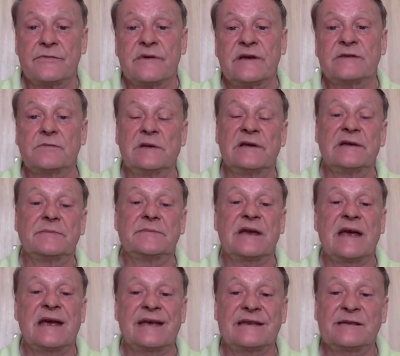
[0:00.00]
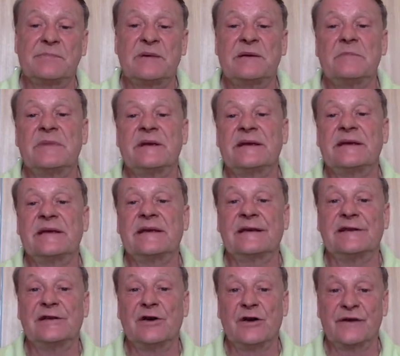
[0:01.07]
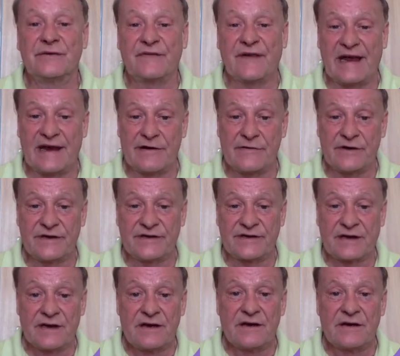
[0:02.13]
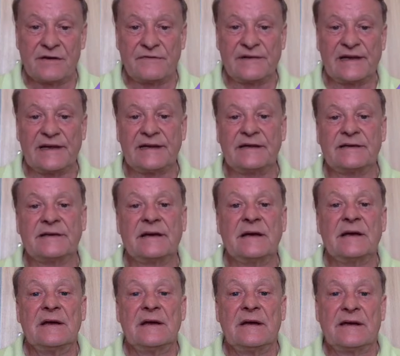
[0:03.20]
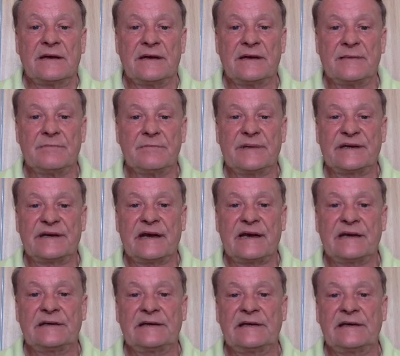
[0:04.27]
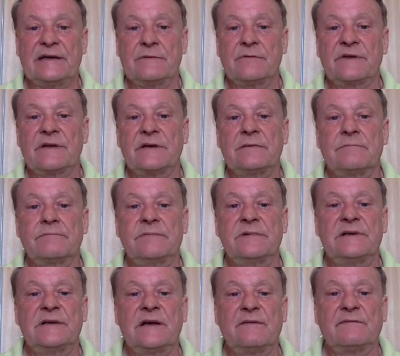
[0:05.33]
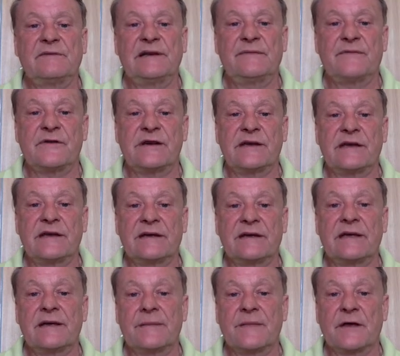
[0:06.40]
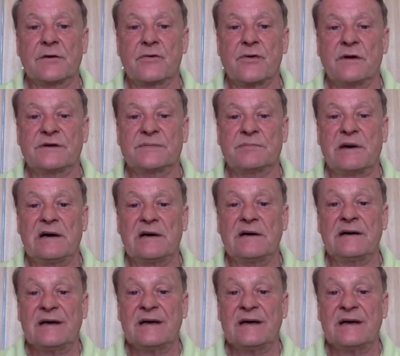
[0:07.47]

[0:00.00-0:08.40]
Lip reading: Rhys Williams has been making a lot of errors of late, but Adley, with a lovely free kick, hit the crossbar.